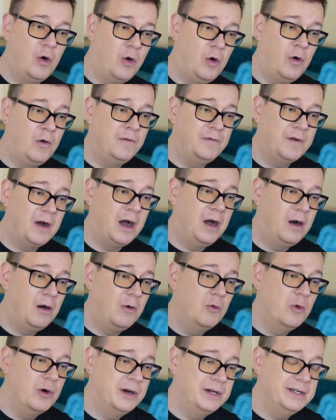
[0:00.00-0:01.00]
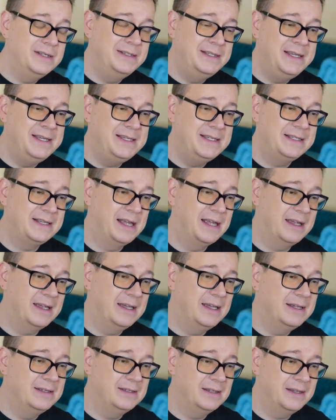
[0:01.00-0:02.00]
of our Z-stack
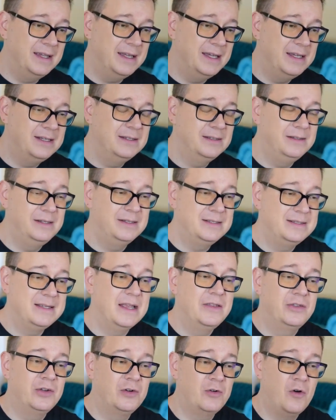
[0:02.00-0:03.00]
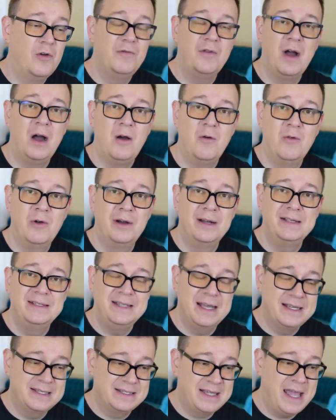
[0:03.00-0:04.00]
and again in center of our
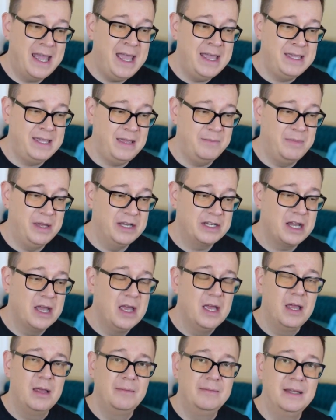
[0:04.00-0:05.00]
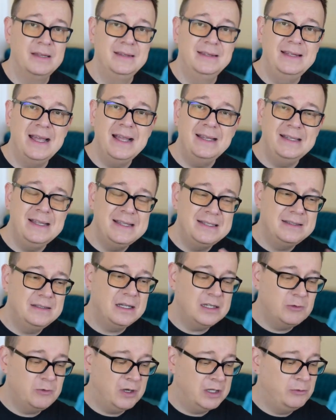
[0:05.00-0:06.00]
6K image. But that is
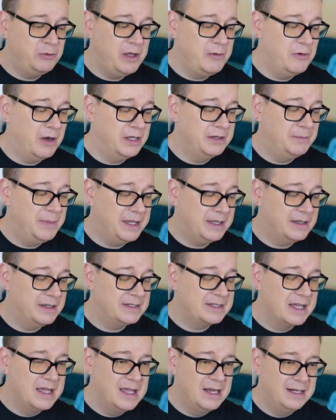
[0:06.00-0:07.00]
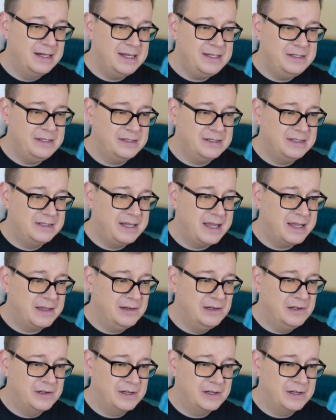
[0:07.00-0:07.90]
not what we want because let's just take a